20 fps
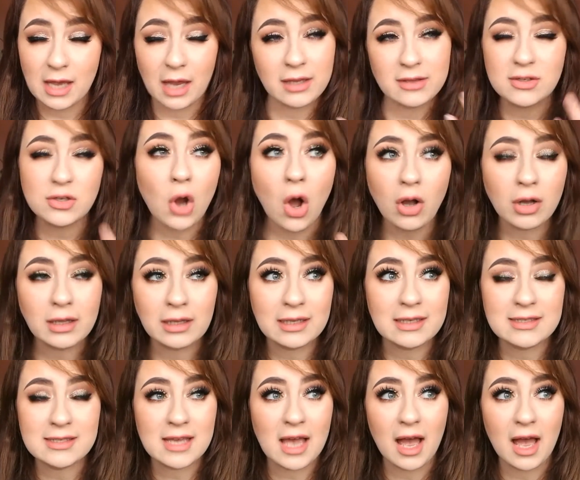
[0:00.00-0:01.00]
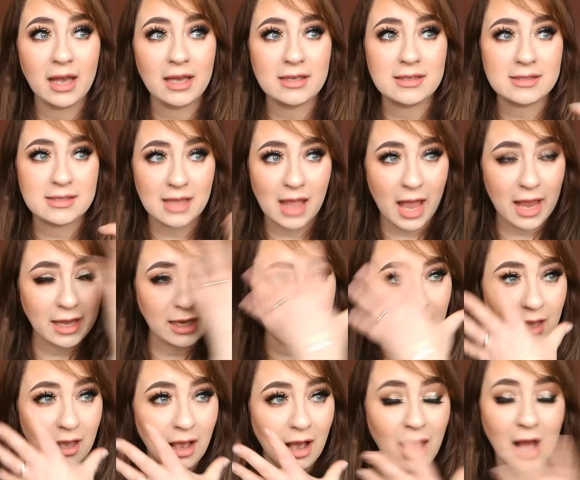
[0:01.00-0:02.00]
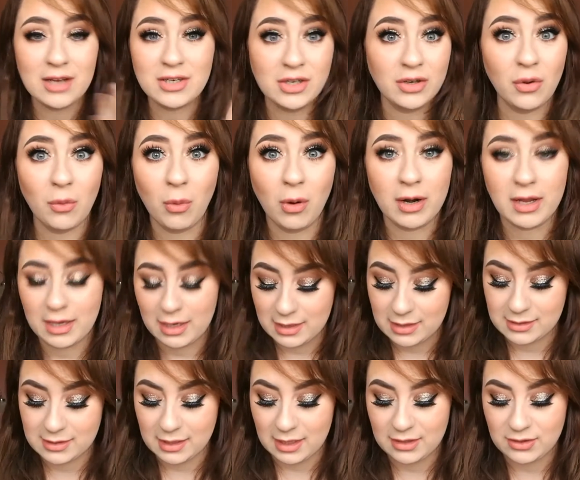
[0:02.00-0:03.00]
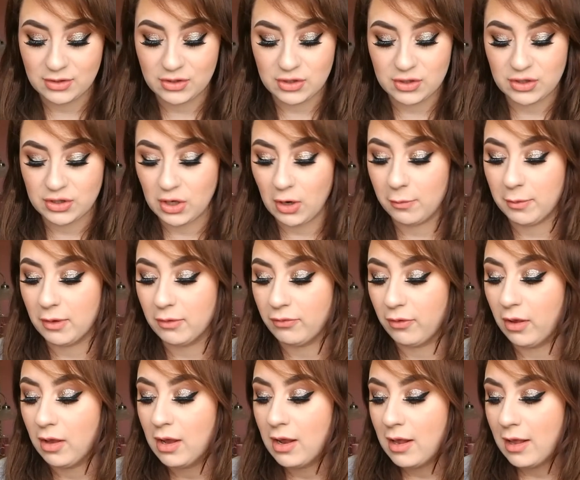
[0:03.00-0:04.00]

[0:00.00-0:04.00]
It's not glitter, it's like, I don't know what it is. It's just so beautiful.